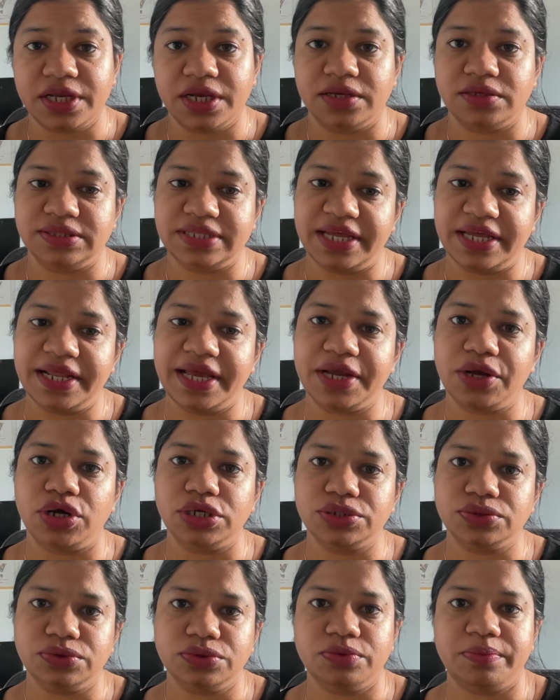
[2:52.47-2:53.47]
Then I
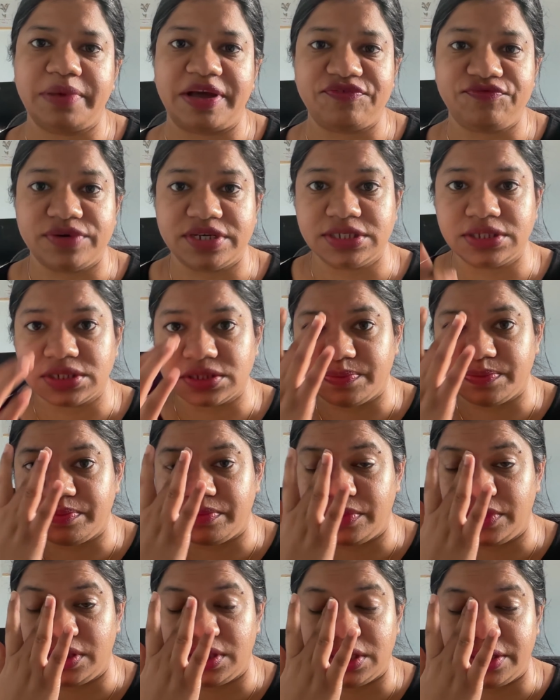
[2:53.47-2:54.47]
got to know my first
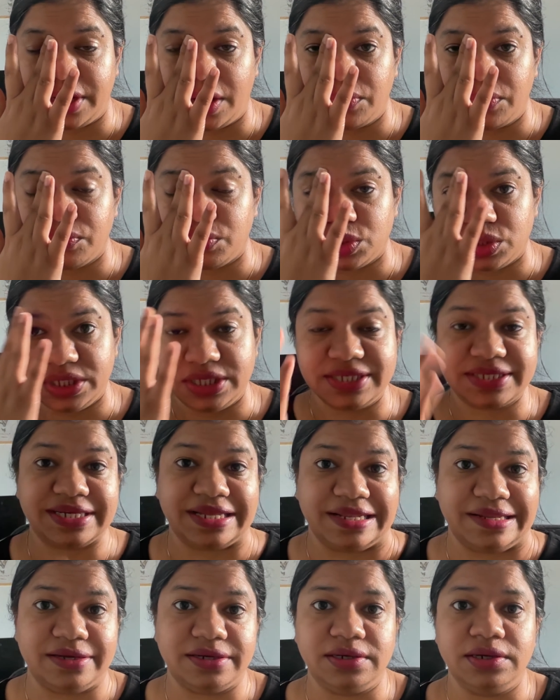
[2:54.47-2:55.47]
round is
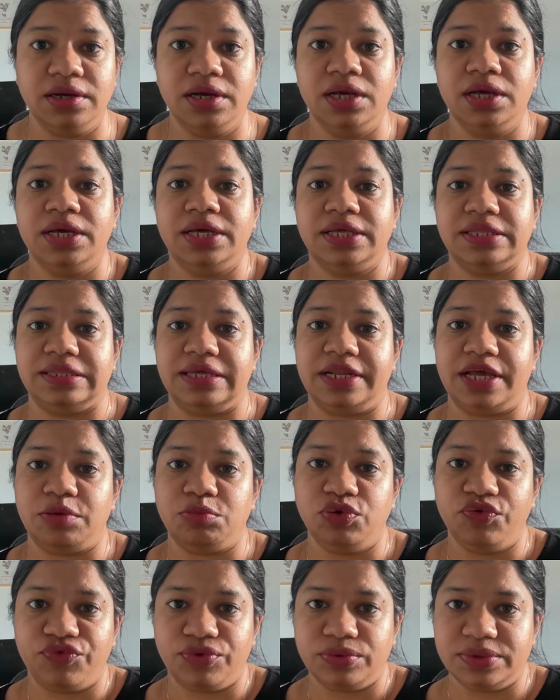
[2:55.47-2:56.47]
clear. Then I
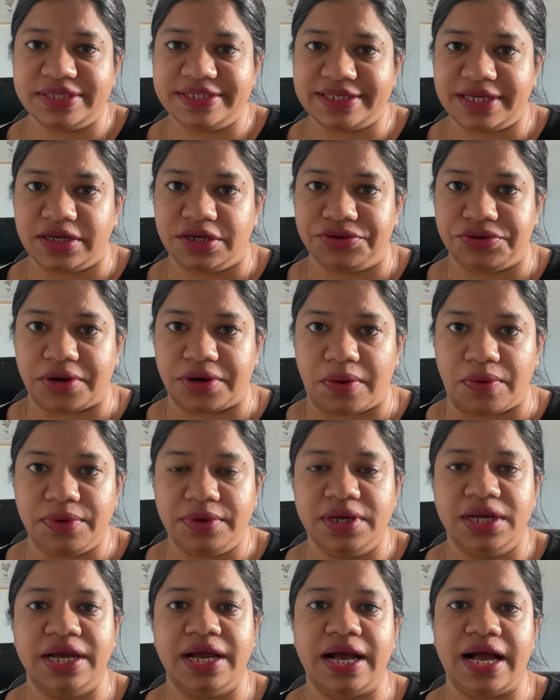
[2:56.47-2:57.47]
moved to the second round.
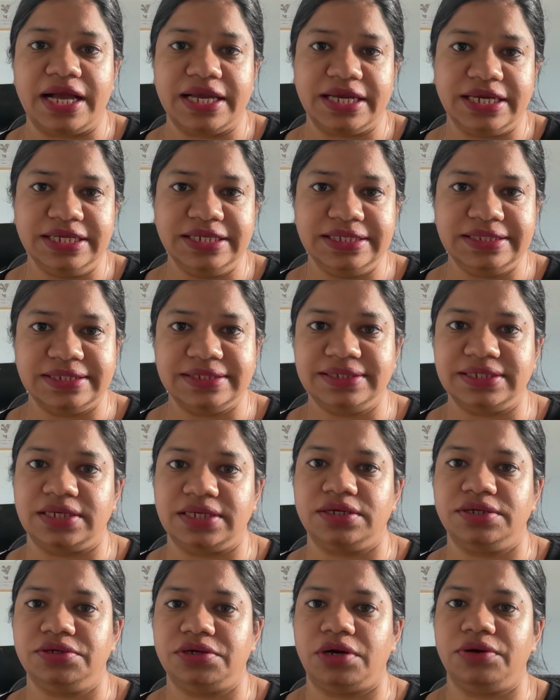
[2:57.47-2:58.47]
Again, in the
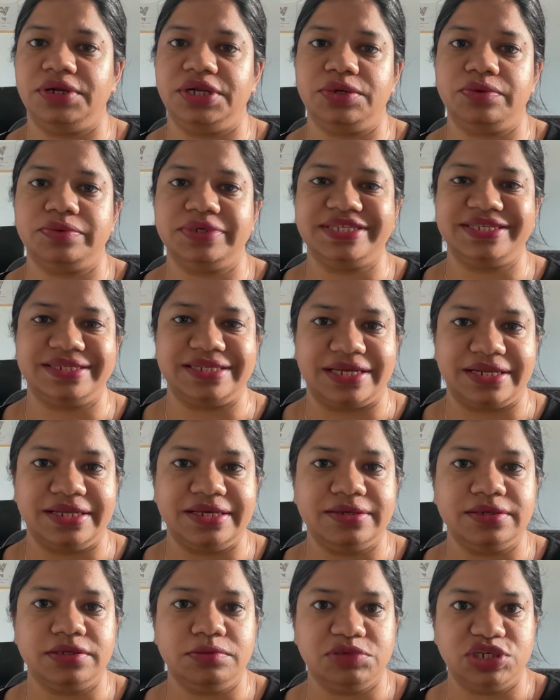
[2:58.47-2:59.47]
second round, it was a
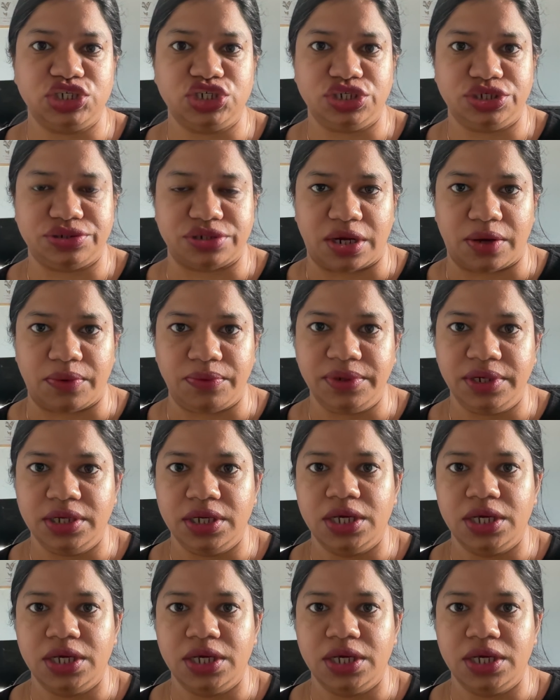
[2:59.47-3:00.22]
technical machine round.